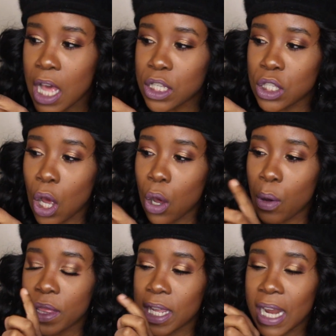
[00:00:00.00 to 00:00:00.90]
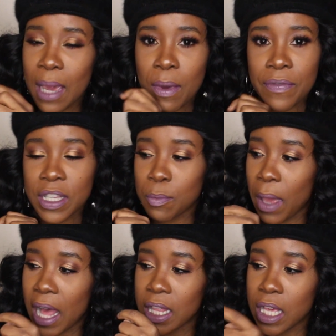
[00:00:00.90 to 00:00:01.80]
So the name of this
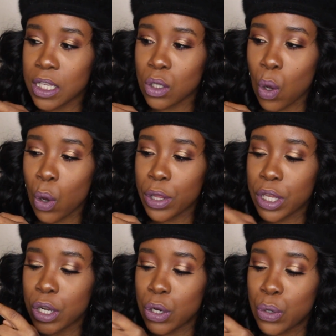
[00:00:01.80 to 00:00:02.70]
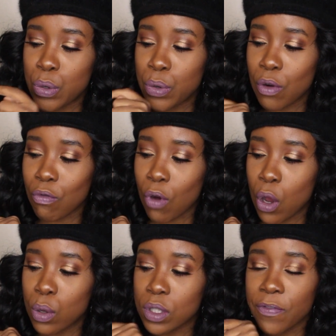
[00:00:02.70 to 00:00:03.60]
palette is called the Nude
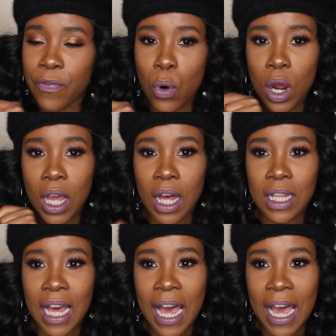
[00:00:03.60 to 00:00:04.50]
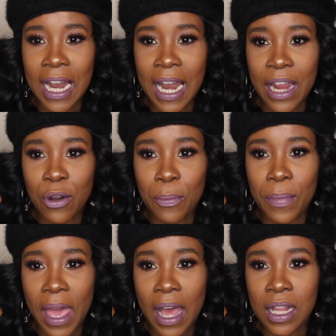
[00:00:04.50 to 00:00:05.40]
Rose 4-Color Highlighter
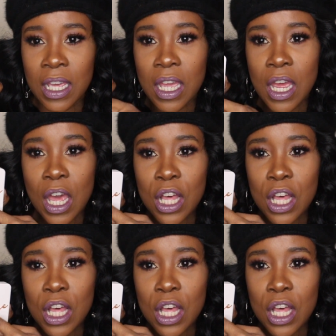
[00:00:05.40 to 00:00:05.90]
Palette.